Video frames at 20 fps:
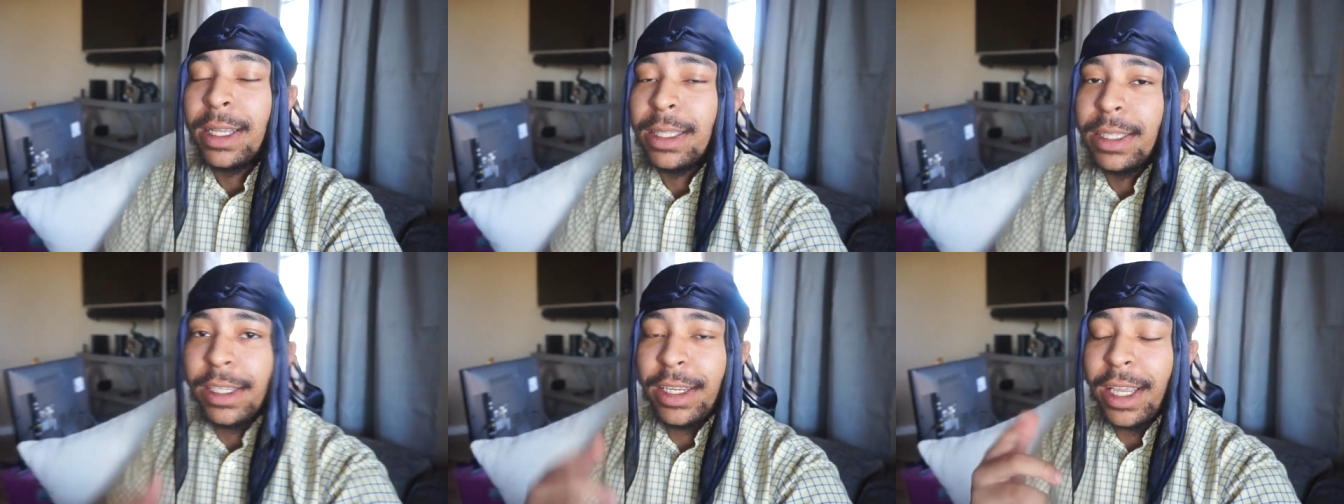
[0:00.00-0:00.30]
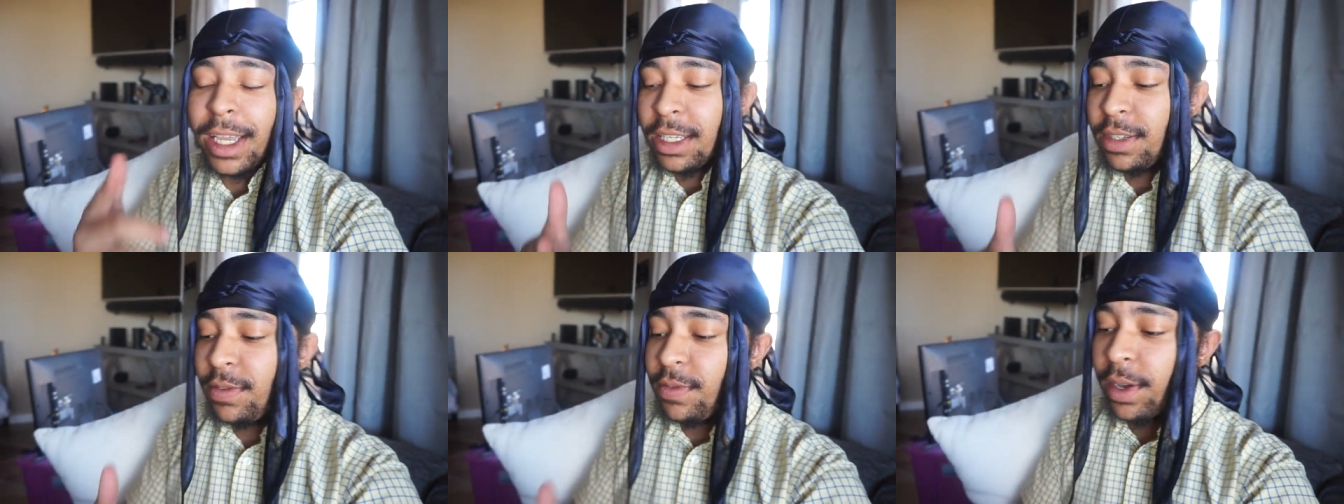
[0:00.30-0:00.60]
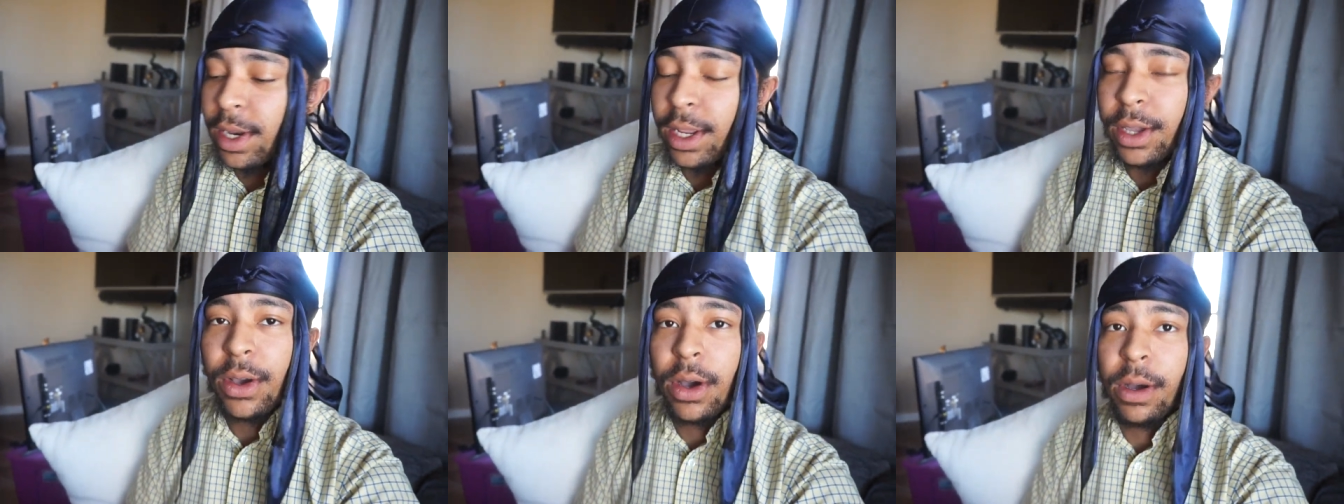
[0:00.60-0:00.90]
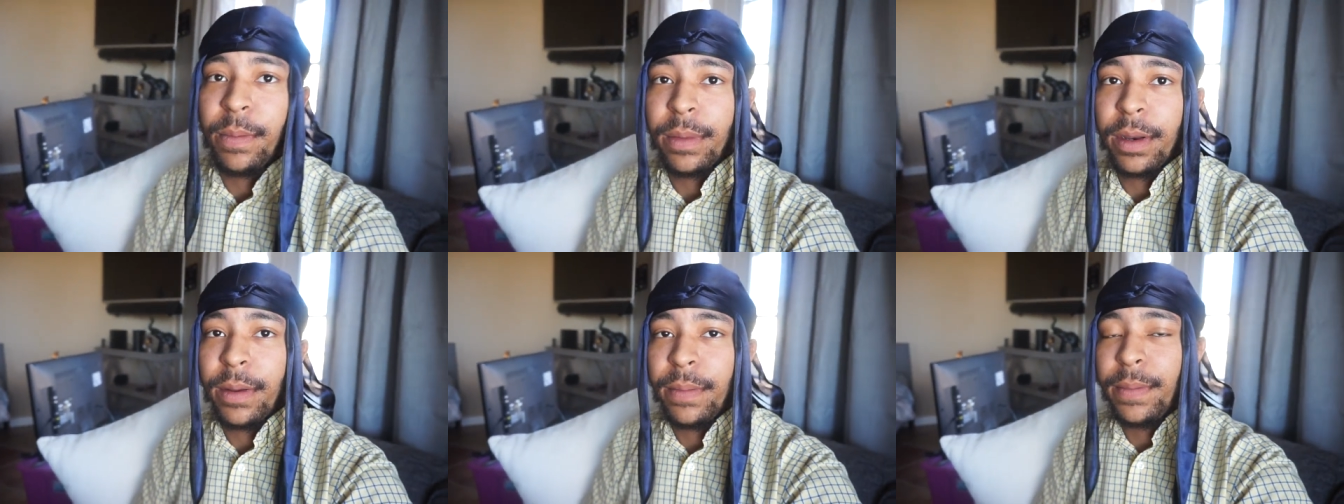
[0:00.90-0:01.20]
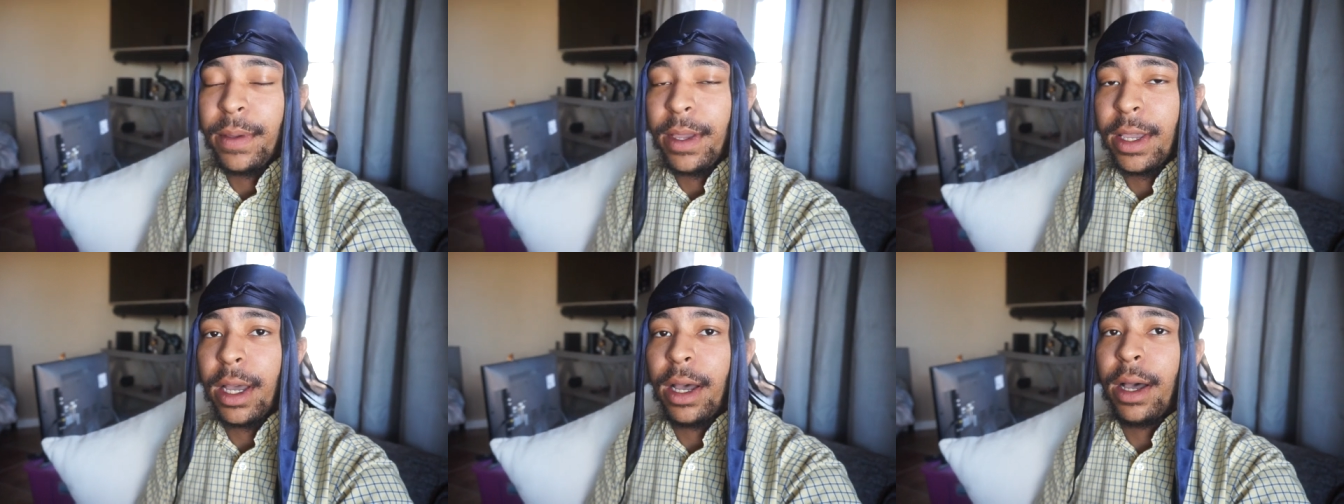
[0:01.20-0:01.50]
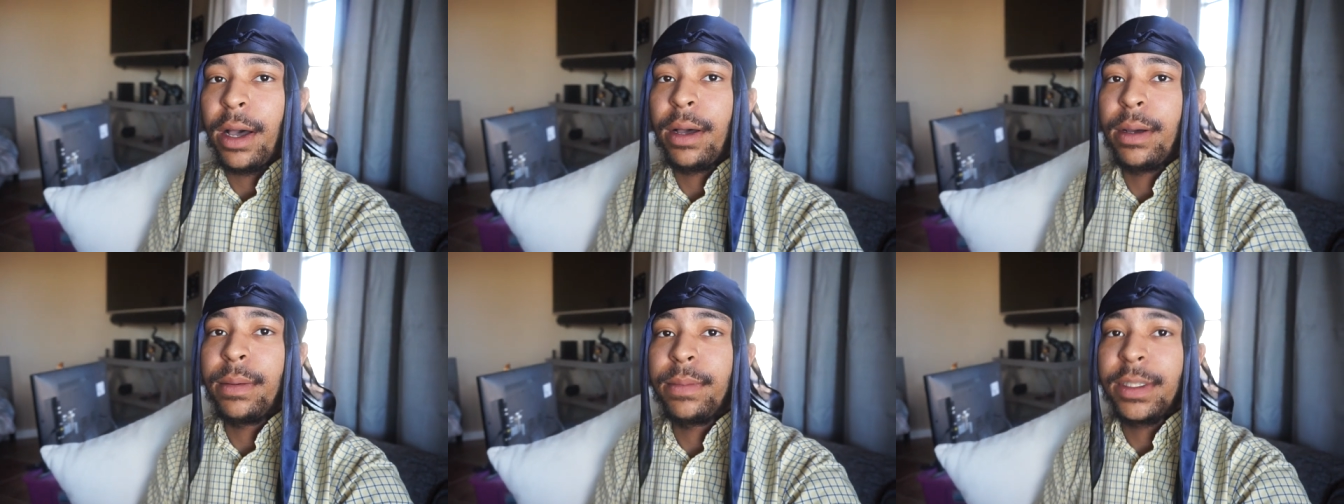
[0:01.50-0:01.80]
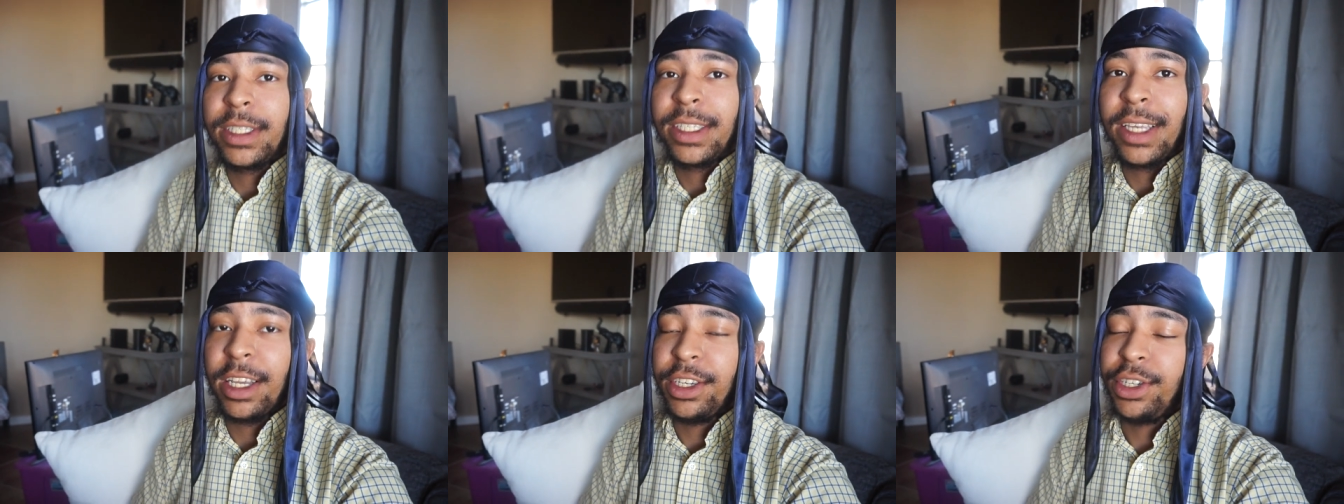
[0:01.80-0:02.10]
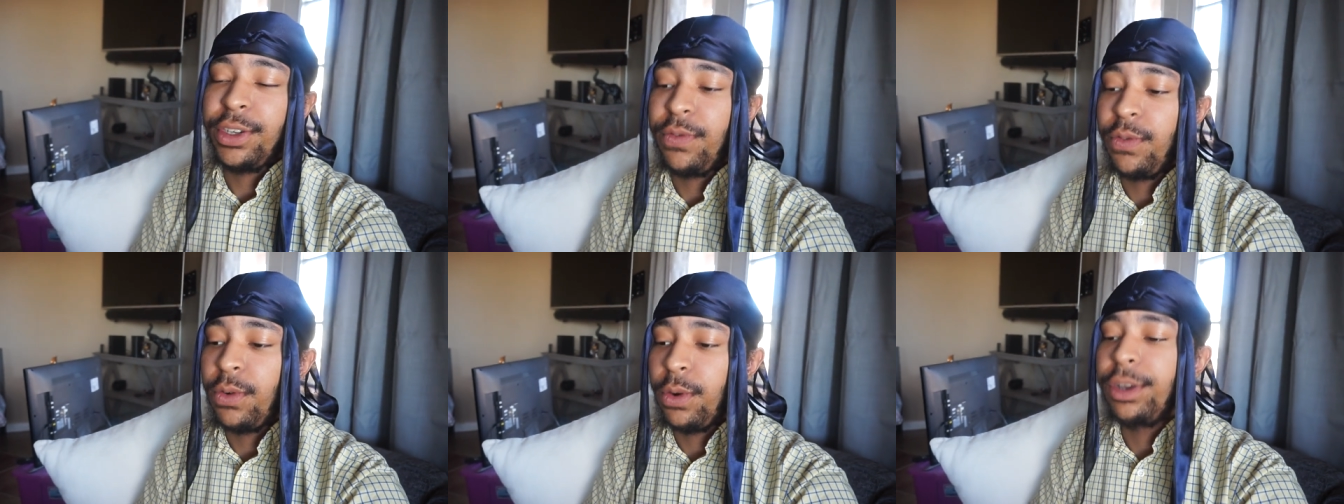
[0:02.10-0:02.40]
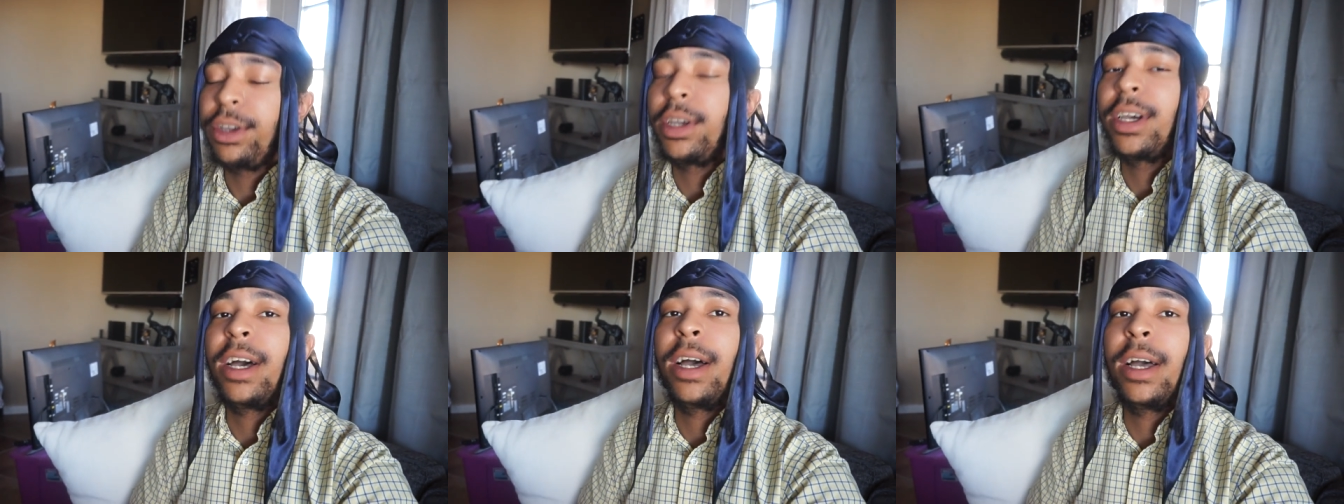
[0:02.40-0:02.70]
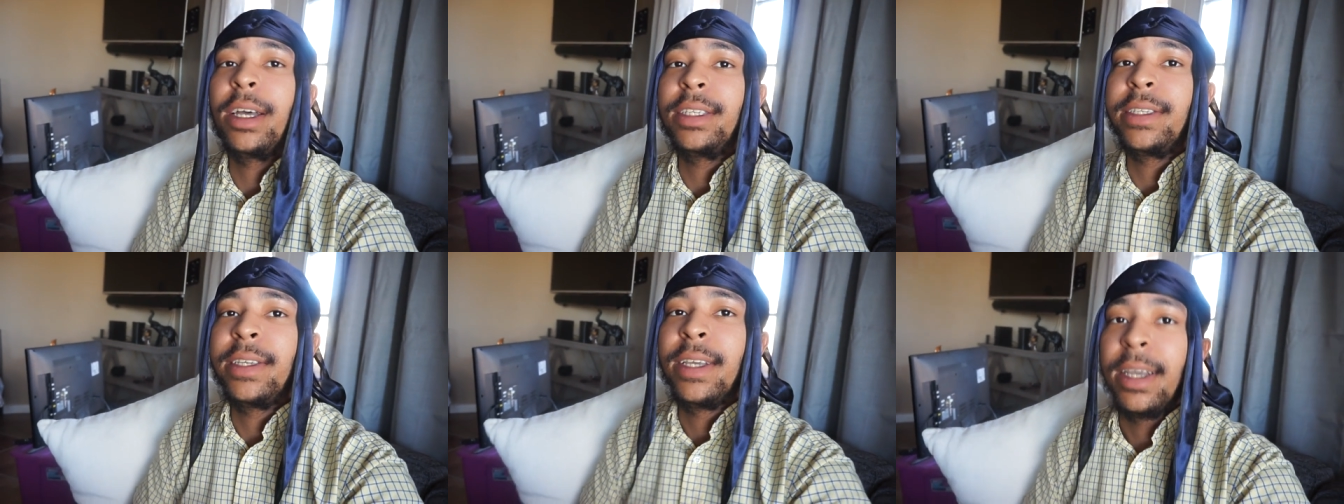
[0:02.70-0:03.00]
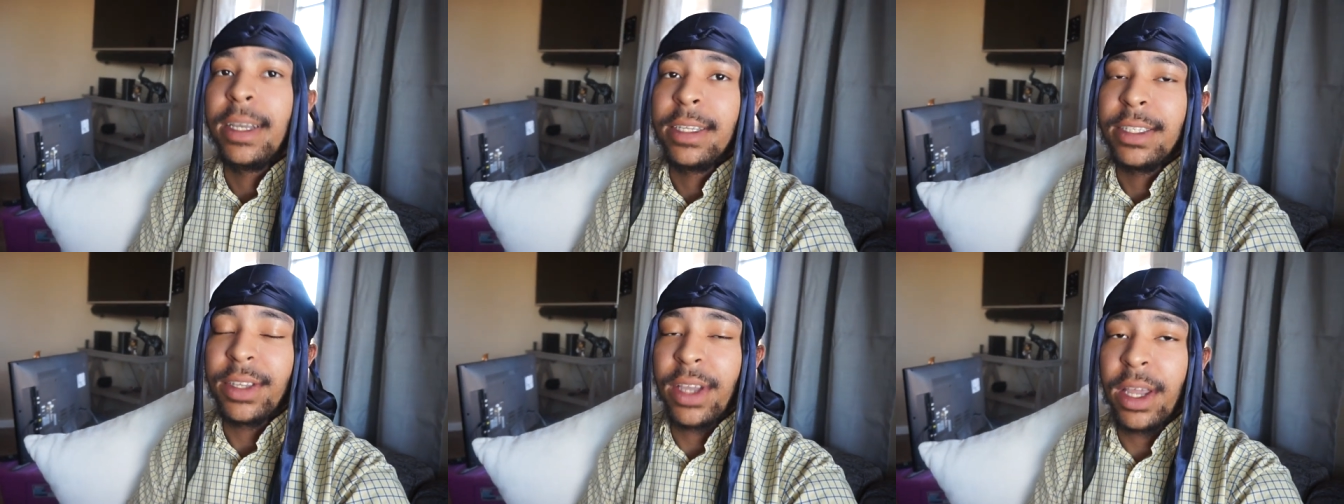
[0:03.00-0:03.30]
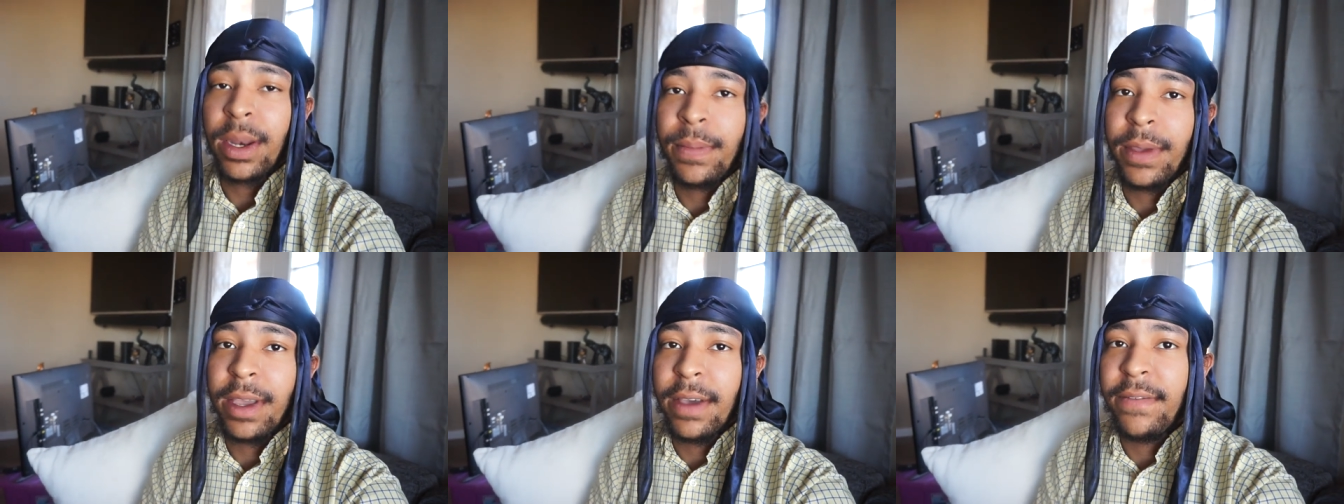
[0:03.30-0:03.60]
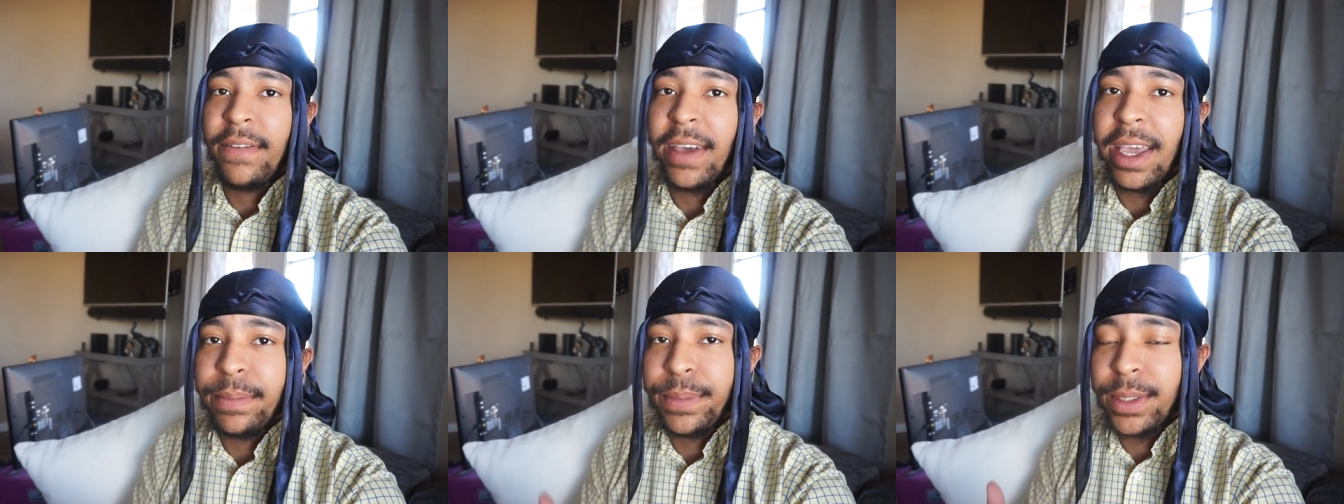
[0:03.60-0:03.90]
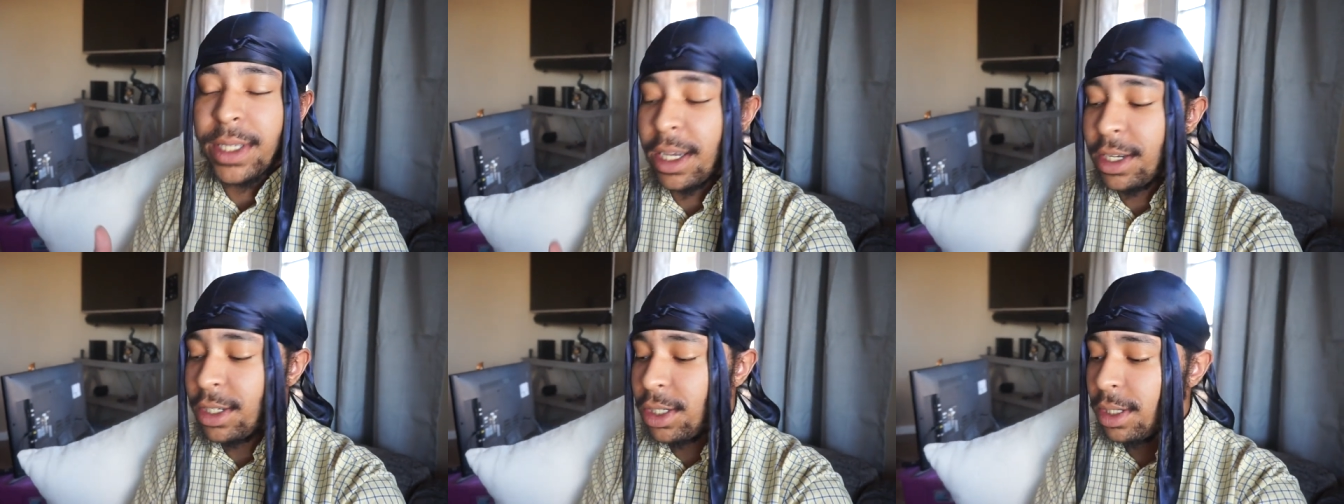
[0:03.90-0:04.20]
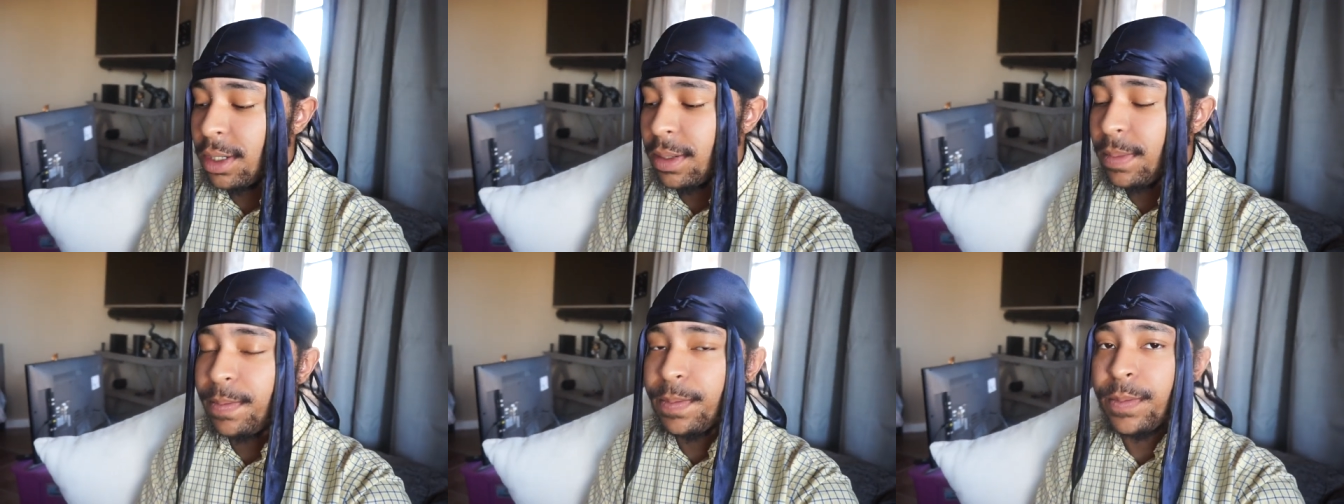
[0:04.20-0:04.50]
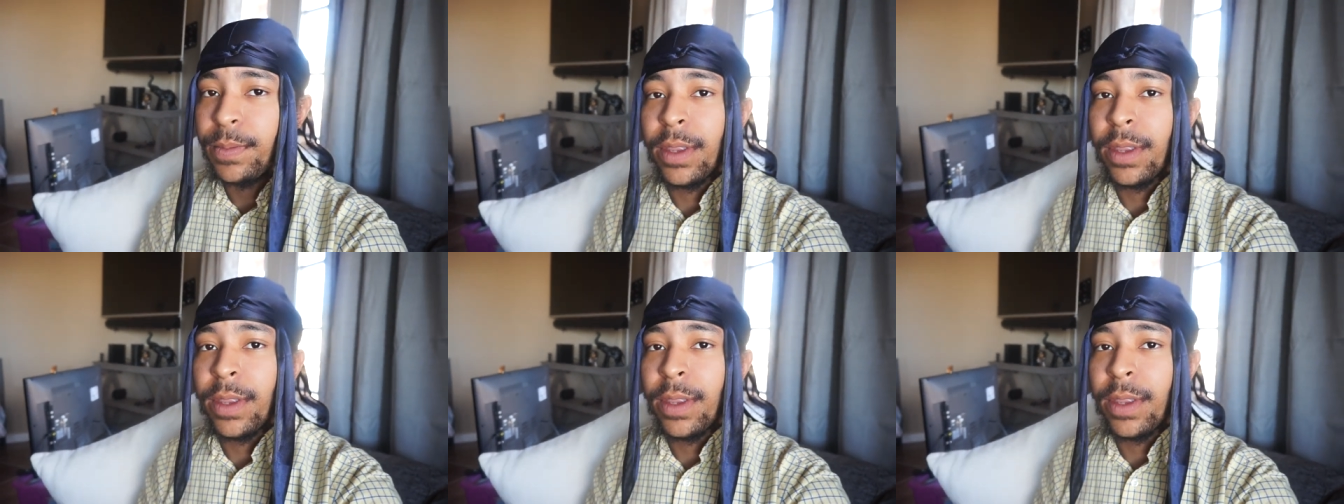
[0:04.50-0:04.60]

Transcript: Today's video I'm gonna be um session for you guys. It's gonna be a vape session.